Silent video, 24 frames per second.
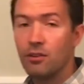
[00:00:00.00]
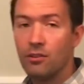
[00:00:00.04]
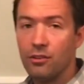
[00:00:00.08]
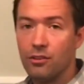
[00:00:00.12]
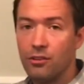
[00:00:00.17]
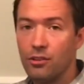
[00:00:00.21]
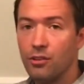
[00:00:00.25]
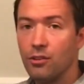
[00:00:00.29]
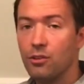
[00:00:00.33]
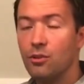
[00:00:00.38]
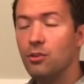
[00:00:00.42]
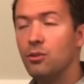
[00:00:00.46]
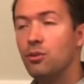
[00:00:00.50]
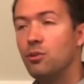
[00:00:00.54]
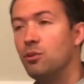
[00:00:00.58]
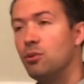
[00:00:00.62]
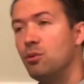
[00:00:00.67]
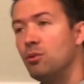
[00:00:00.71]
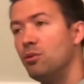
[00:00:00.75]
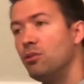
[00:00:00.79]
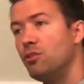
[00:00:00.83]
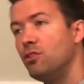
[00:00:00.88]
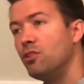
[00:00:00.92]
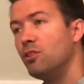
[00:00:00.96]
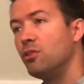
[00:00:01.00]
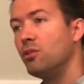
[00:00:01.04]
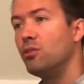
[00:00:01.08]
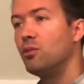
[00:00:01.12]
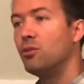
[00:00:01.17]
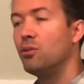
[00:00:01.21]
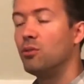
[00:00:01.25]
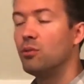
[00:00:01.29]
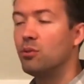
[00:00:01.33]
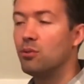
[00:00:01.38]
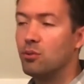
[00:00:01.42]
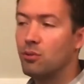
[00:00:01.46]
Do,
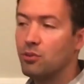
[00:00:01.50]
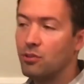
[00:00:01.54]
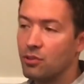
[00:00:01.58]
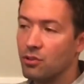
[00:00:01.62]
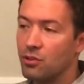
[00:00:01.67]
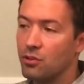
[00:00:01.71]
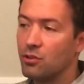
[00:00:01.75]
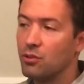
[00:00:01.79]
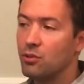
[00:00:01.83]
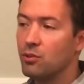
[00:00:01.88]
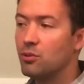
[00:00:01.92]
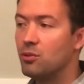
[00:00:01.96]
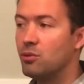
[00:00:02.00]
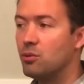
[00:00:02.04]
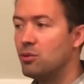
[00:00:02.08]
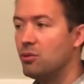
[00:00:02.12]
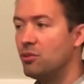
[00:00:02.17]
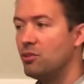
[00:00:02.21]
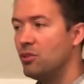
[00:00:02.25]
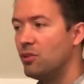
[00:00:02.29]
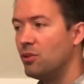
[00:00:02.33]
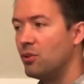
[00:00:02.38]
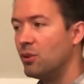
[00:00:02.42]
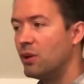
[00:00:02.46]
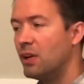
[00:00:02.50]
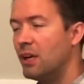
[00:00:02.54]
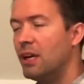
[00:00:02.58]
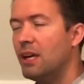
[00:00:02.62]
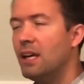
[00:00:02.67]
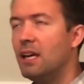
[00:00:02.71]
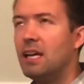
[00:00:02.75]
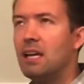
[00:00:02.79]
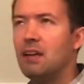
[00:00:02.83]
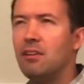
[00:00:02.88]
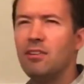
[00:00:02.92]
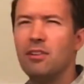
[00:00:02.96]
do, do, do.
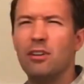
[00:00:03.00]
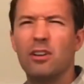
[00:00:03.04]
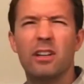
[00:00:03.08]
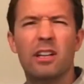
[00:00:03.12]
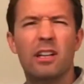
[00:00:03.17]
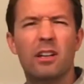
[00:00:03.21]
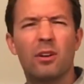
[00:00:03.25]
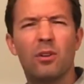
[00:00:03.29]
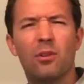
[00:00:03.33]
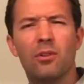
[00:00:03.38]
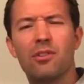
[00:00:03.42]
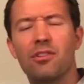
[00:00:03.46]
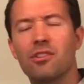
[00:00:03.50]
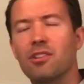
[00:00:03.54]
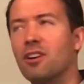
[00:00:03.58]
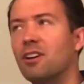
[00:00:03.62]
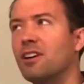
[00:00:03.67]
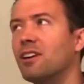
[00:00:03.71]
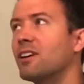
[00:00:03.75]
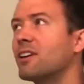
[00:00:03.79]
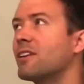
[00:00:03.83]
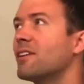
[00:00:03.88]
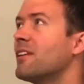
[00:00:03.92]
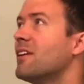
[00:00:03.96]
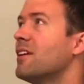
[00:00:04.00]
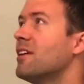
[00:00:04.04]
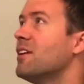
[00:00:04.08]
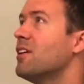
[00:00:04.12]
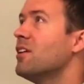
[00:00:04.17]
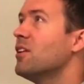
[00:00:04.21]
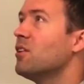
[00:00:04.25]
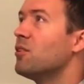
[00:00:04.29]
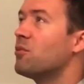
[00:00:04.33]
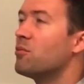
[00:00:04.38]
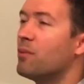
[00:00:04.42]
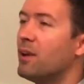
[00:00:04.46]
If you know that old song,
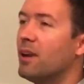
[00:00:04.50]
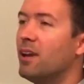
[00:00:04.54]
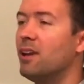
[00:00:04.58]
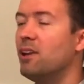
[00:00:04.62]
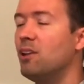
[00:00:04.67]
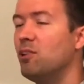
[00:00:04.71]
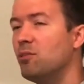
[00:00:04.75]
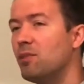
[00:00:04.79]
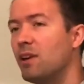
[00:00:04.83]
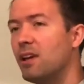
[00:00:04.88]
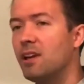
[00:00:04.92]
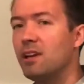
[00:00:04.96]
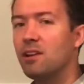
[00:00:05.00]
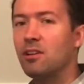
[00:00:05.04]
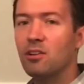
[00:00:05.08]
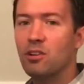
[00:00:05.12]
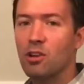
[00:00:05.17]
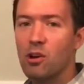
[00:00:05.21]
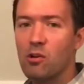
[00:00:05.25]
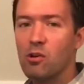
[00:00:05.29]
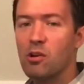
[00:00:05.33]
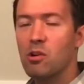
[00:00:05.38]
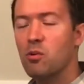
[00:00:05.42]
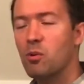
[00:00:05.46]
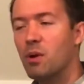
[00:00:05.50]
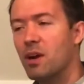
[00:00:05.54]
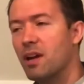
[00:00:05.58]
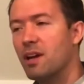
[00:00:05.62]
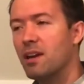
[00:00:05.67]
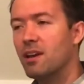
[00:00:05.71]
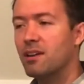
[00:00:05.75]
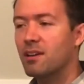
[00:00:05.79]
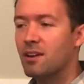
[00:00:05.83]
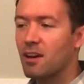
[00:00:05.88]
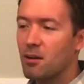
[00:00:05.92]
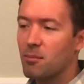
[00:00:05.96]
rain, rain, go
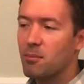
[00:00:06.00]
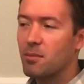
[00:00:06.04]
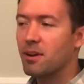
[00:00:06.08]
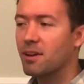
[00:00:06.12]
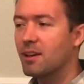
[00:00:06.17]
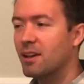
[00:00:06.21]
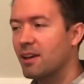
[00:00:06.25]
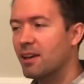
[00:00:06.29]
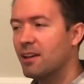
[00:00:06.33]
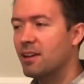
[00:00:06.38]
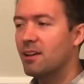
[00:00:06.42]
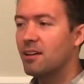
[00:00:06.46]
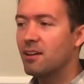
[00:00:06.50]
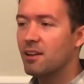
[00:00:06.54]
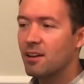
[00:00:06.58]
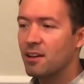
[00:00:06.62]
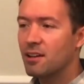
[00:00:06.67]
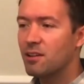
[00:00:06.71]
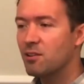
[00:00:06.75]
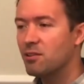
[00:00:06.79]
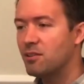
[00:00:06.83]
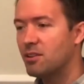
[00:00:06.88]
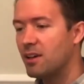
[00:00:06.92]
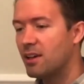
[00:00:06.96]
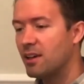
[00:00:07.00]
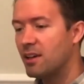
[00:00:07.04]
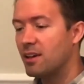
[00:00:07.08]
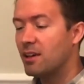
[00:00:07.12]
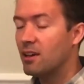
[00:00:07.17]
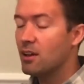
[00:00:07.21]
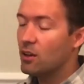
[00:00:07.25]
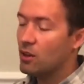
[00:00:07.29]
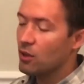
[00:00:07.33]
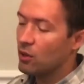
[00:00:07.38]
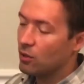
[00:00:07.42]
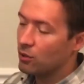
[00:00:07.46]
away, come again another day.
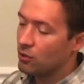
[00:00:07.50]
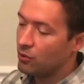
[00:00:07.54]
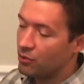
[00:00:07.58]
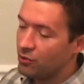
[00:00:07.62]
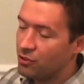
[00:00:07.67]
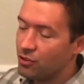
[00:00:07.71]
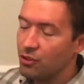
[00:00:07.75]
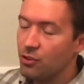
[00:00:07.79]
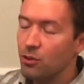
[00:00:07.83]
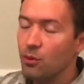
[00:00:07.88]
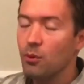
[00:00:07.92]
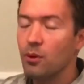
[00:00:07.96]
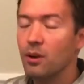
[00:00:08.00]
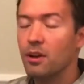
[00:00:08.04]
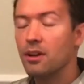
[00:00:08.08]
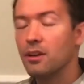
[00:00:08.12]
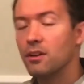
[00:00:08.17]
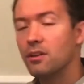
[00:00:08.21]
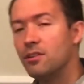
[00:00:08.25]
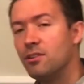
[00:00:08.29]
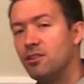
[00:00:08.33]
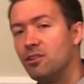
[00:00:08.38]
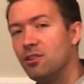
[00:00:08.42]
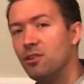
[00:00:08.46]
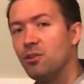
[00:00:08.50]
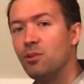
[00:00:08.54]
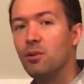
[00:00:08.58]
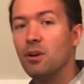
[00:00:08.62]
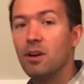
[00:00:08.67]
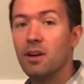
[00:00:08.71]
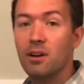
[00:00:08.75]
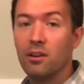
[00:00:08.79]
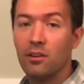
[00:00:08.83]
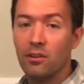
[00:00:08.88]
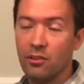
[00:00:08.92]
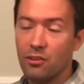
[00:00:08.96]
Do, do,
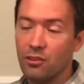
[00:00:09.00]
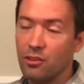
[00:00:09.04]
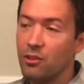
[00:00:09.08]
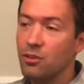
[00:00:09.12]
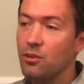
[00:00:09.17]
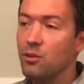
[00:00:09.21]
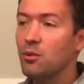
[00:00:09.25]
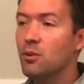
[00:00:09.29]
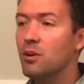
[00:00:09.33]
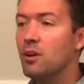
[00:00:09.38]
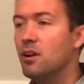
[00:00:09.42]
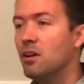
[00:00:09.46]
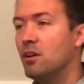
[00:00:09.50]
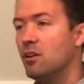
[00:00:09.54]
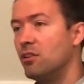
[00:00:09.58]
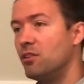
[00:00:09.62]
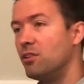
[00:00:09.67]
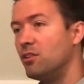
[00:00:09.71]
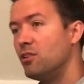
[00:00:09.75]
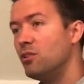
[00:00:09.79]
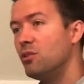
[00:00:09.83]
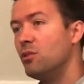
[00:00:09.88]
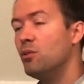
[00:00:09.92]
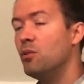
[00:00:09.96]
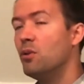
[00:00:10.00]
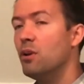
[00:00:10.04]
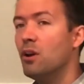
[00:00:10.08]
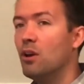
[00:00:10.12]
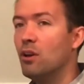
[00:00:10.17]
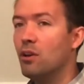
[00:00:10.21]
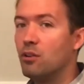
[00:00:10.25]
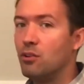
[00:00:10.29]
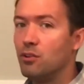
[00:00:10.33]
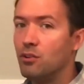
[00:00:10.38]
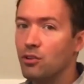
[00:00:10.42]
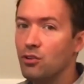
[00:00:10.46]
do, do,
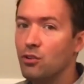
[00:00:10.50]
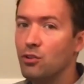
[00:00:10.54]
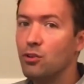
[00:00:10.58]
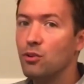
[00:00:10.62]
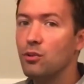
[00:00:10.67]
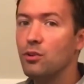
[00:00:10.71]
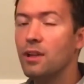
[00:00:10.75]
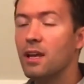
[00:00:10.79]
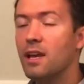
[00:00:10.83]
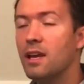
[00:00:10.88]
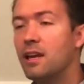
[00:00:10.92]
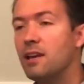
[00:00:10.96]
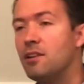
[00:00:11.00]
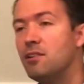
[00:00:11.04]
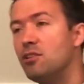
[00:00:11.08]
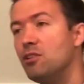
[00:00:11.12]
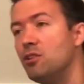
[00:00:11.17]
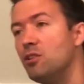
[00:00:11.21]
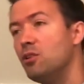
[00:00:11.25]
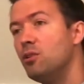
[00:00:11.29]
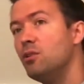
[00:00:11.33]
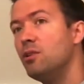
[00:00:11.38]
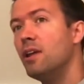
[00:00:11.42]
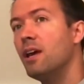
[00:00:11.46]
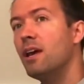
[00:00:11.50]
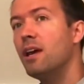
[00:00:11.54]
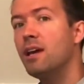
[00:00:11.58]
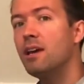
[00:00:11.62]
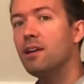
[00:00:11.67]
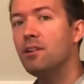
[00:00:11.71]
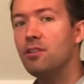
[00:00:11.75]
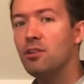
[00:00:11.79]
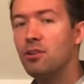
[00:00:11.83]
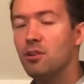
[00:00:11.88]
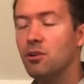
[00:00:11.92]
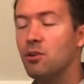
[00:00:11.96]
do, day, do,
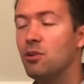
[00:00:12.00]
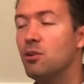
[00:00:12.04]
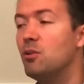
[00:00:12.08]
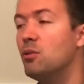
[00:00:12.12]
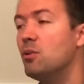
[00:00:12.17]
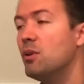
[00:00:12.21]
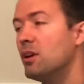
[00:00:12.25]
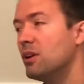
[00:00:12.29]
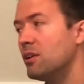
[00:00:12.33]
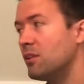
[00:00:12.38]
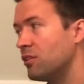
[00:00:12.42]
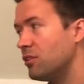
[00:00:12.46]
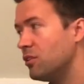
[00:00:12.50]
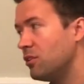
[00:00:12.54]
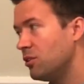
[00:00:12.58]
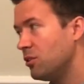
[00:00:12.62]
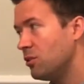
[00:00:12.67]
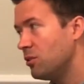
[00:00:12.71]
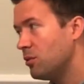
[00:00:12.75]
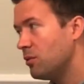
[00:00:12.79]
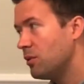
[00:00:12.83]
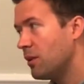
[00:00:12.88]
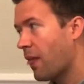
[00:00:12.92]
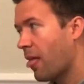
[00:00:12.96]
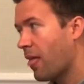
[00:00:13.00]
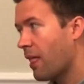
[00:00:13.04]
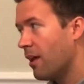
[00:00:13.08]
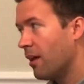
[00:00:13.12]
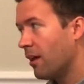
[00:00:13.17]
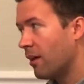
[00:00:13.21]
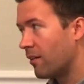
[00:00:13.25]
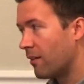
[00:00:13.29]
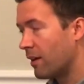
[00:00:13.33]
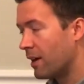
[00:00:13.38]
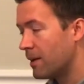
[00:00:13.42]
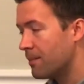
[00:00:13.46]
day, do, do.
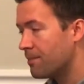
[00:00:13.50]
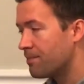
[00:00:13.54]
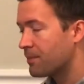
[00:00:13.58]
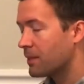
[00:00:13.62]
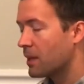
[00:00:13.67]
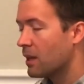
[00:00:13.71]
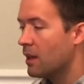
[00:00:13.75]
Alright?